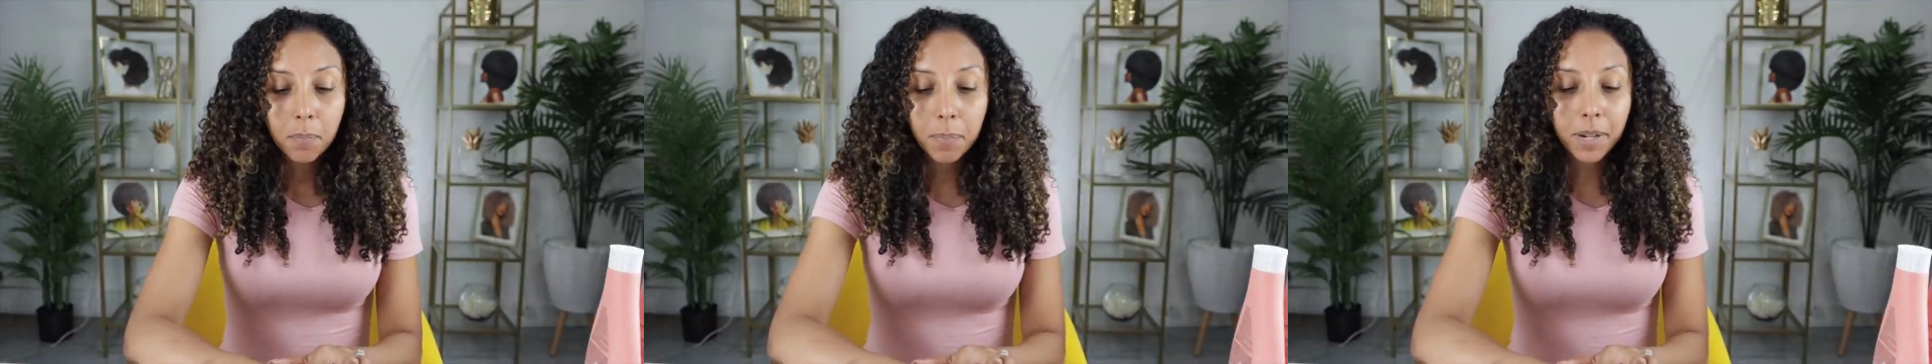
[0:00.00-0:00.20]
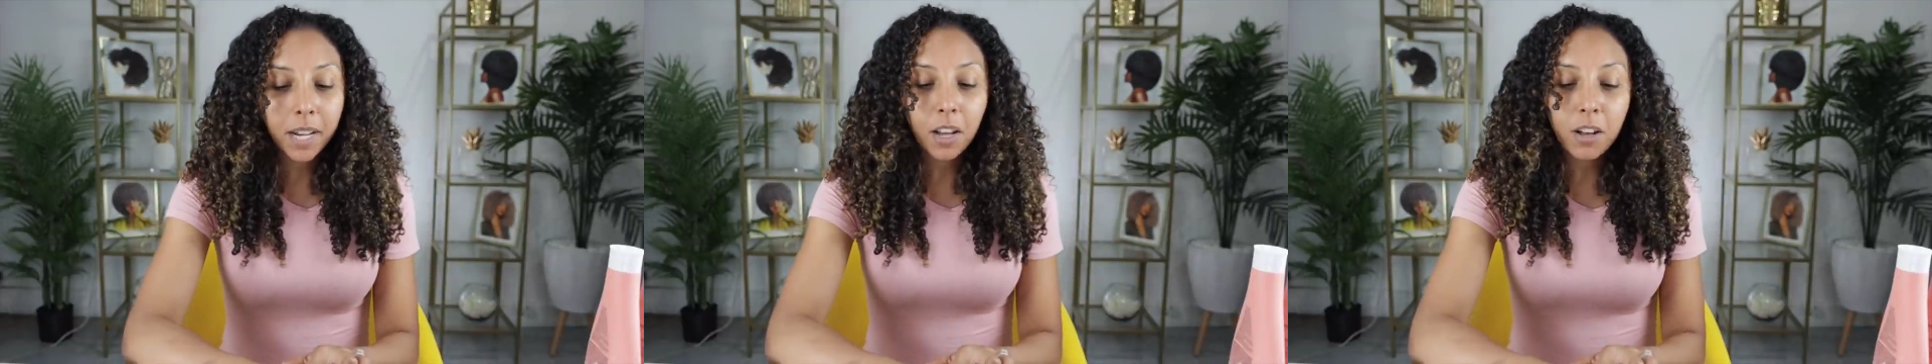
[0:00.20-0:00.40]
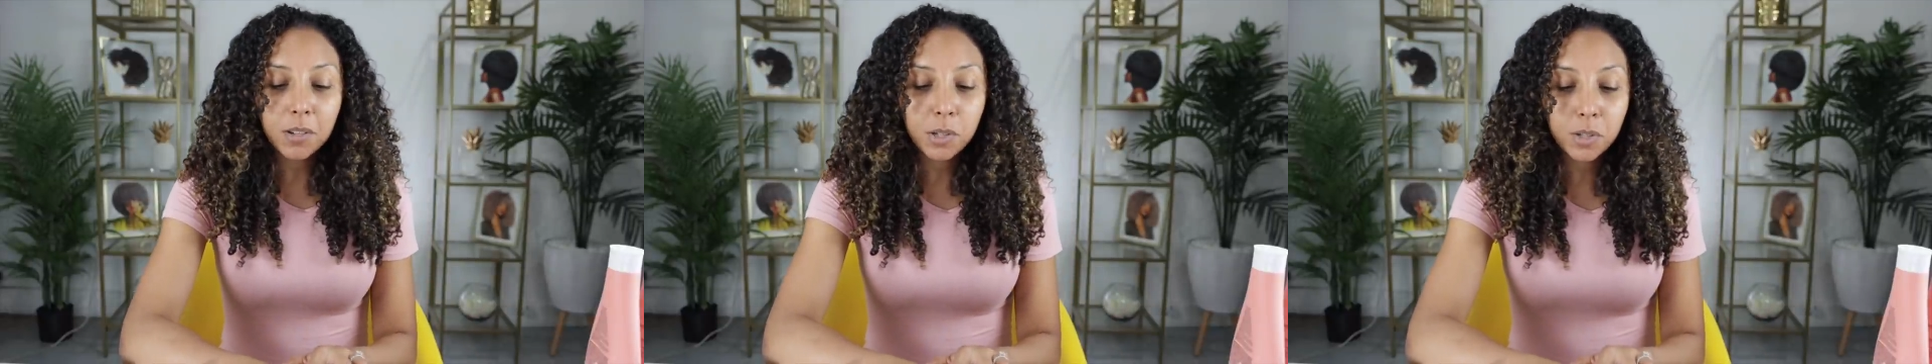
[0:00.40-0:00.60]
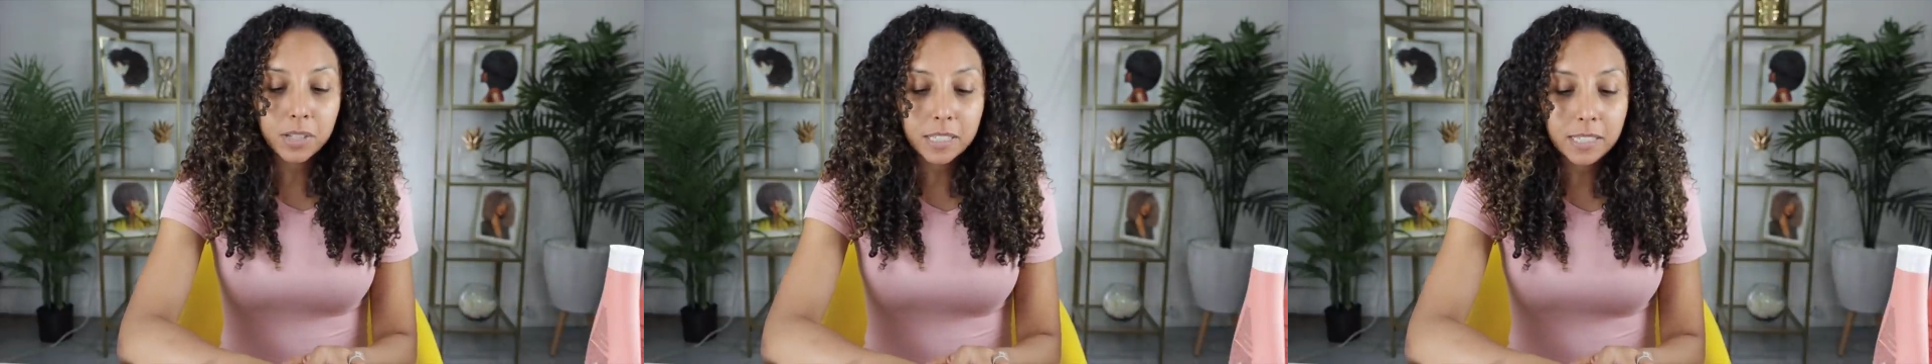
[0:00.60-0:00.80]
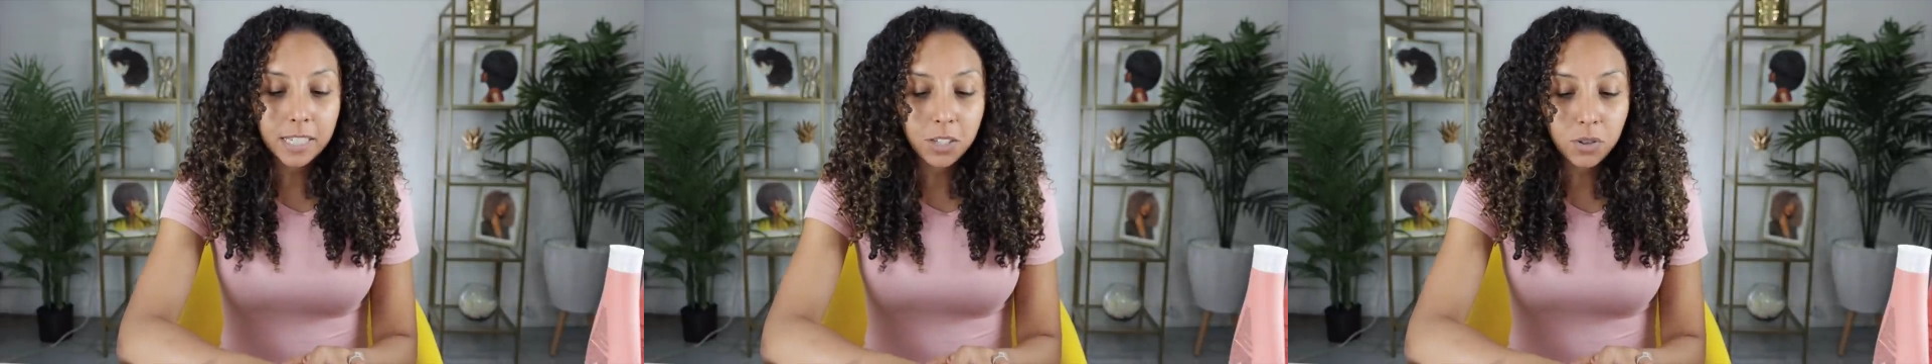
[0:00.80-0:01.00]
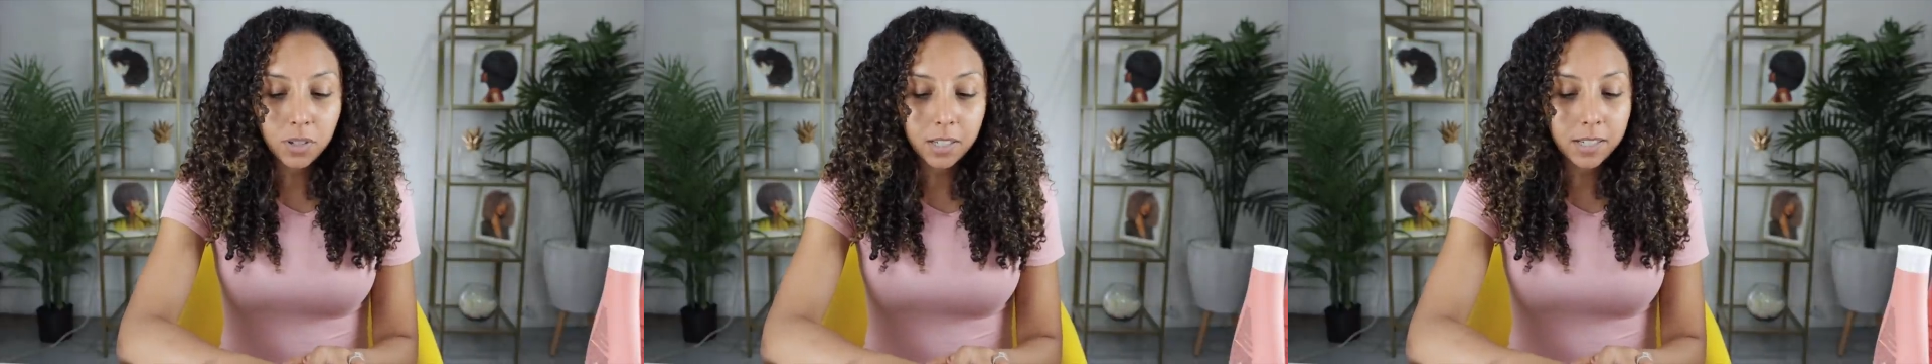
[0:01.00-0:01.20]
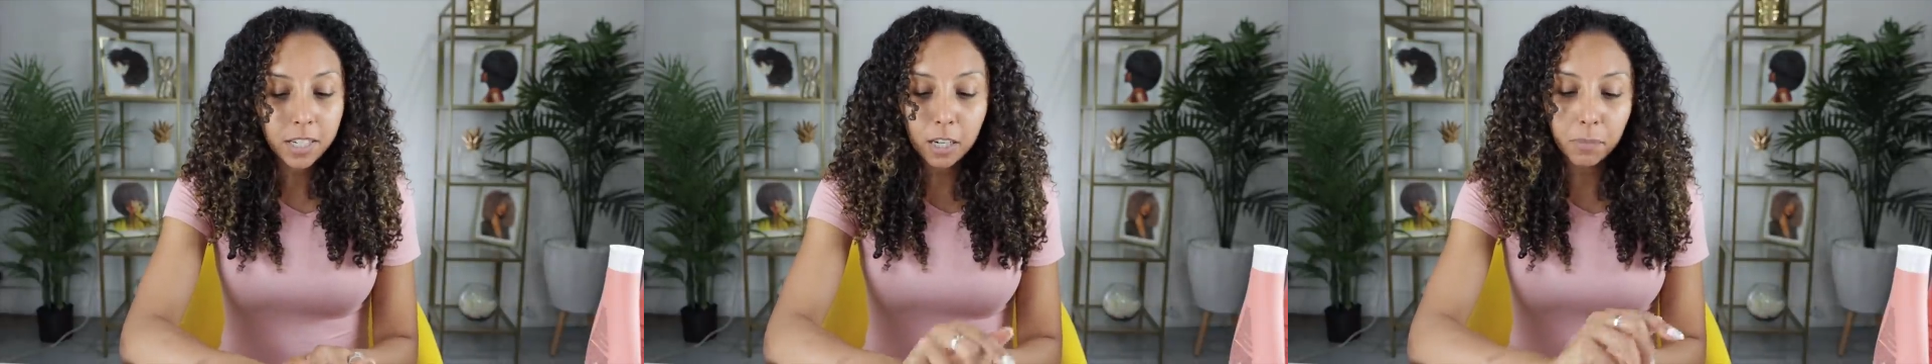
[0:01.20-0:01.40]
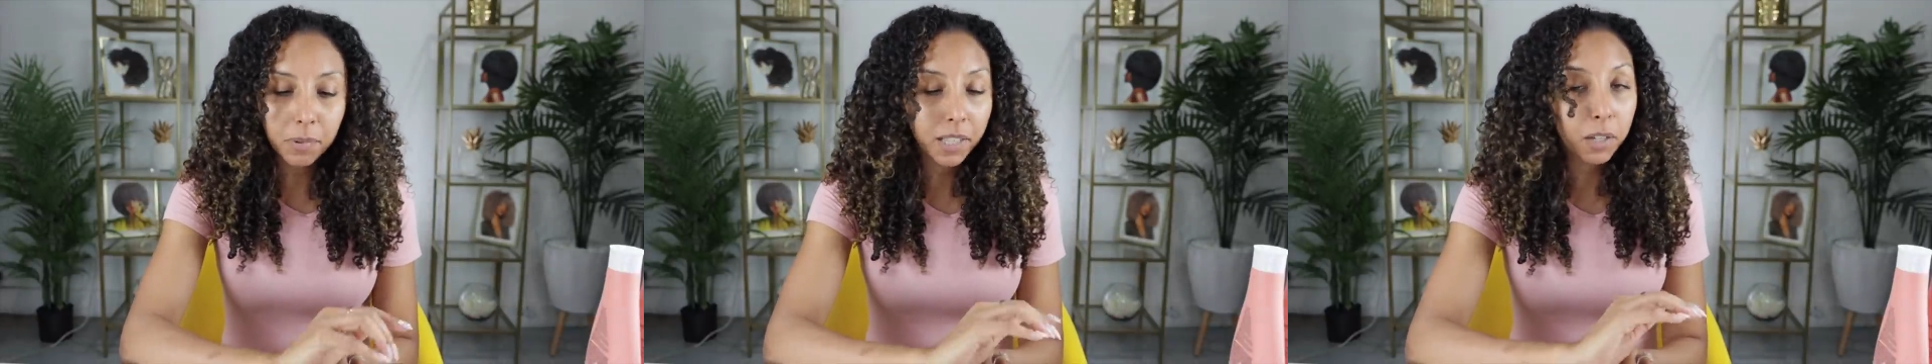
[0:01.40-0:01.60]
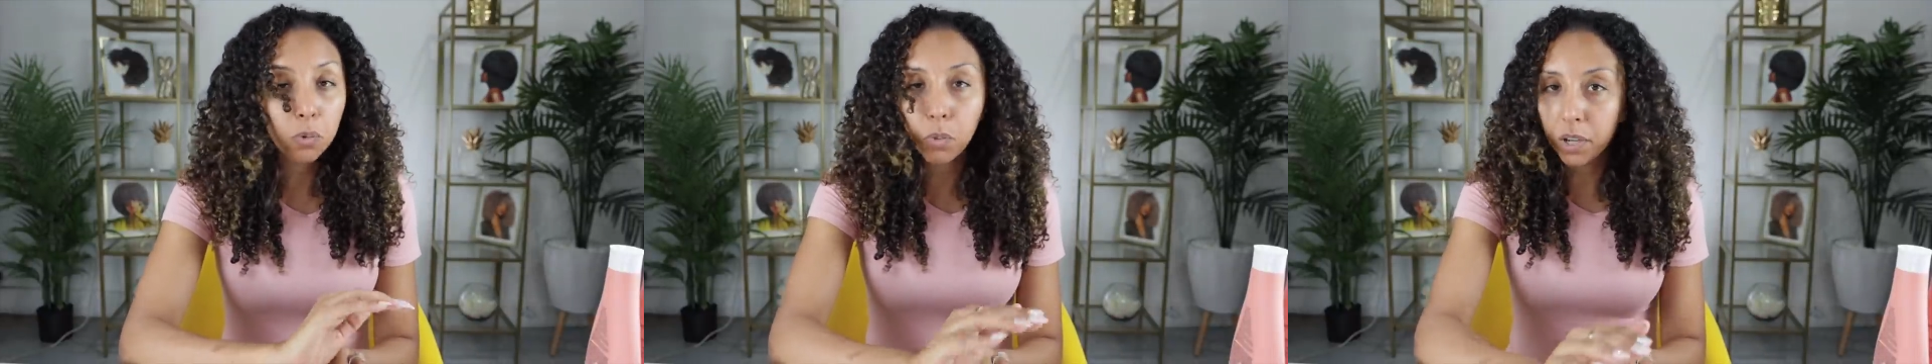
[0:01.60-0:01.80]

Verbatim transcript: but I also just need you to tell me like